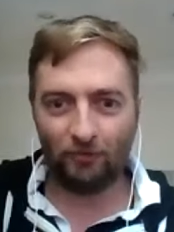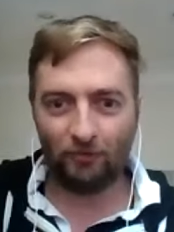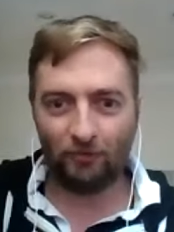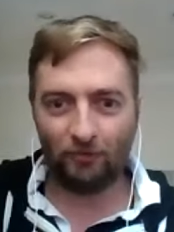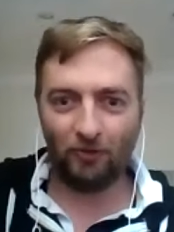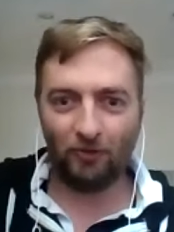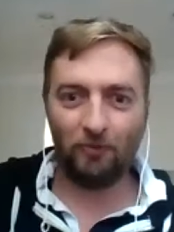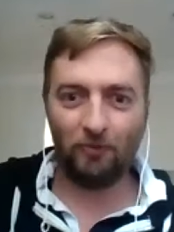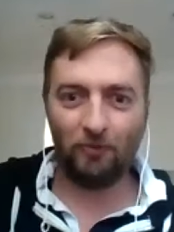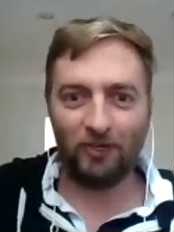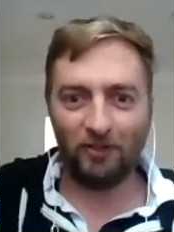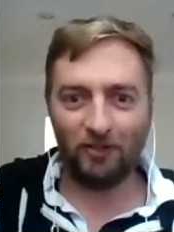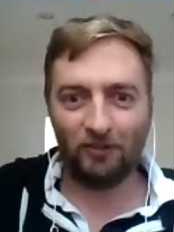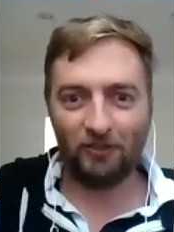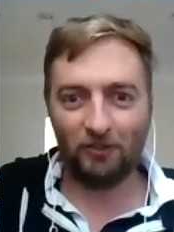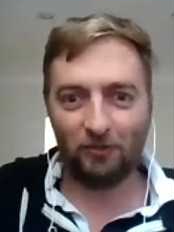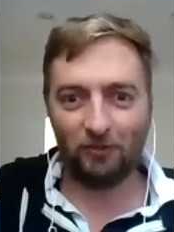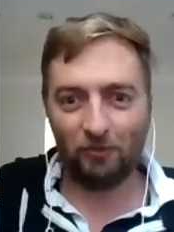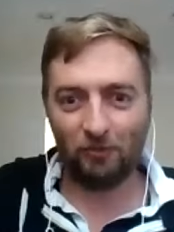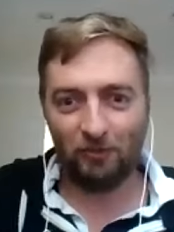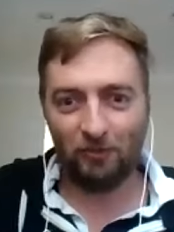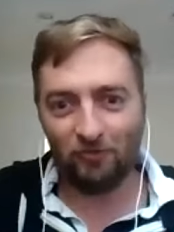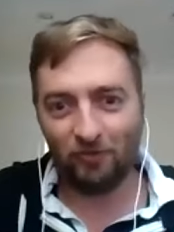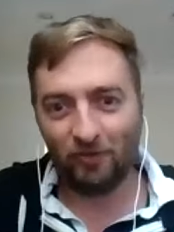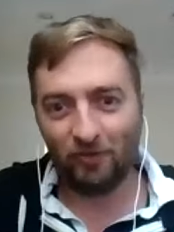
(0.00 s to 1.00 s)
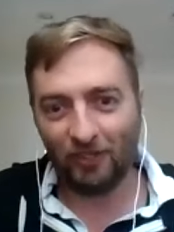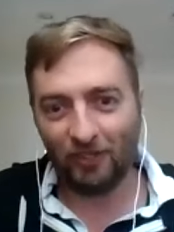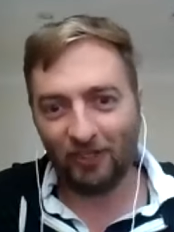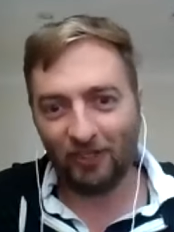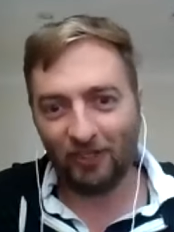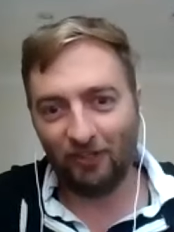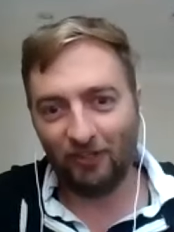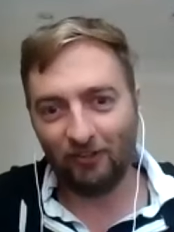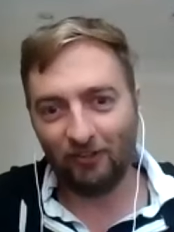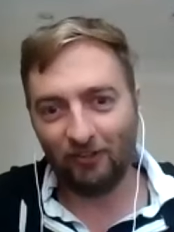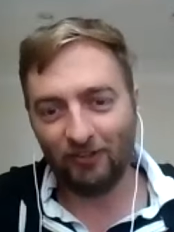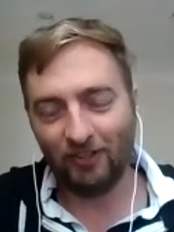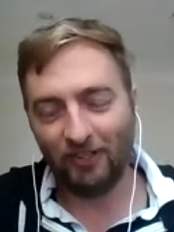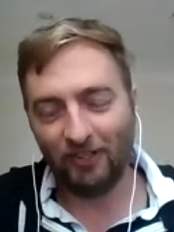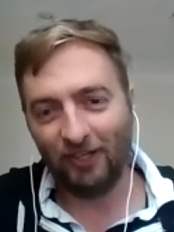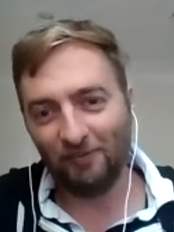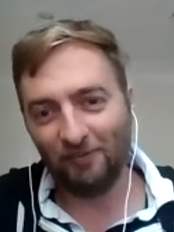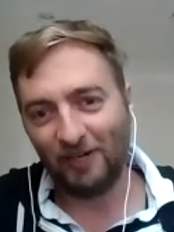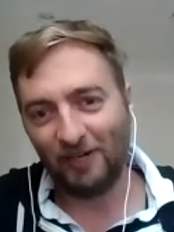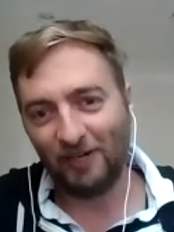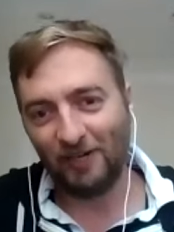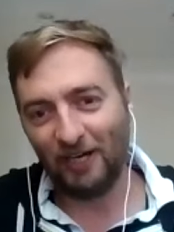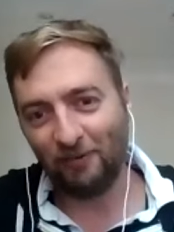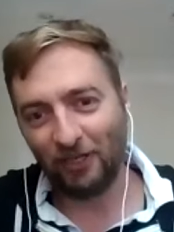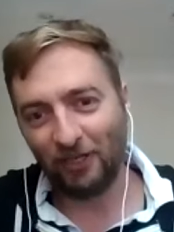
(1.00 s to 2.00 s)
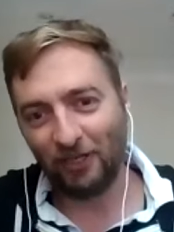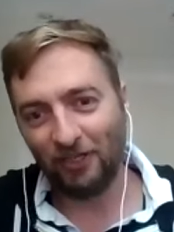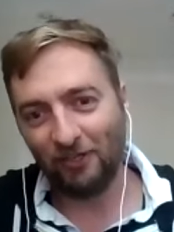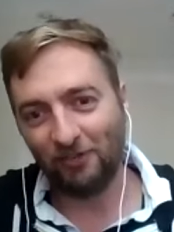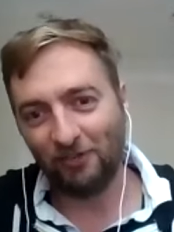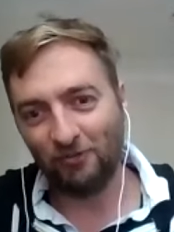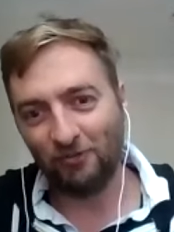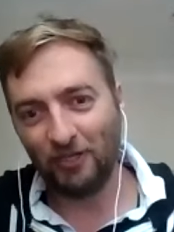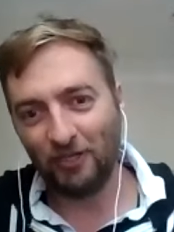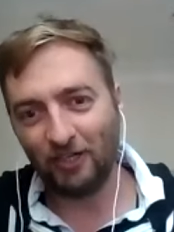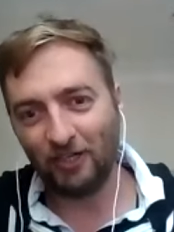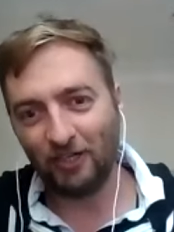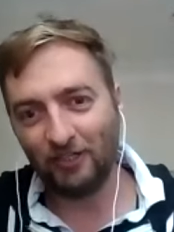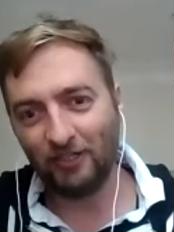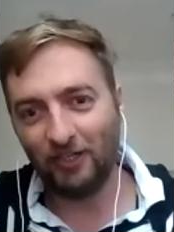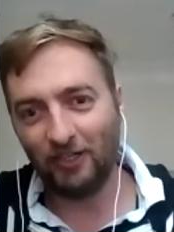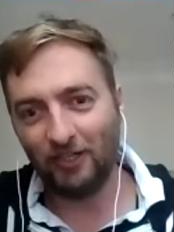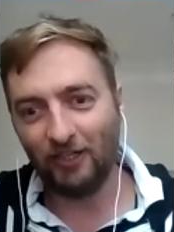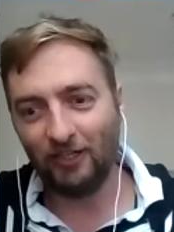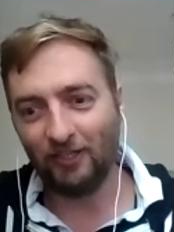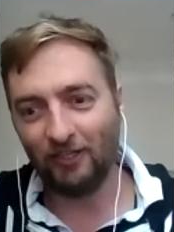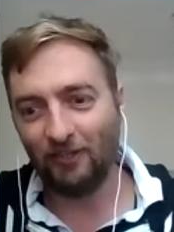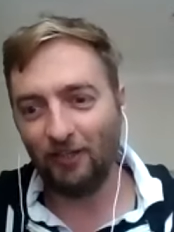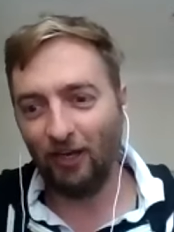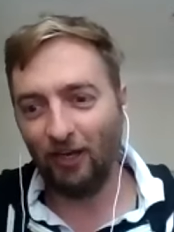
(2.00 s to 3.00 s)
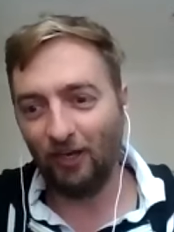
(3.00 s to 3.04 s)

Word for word: so I don't think we have figured out um, how we're going to do that yet.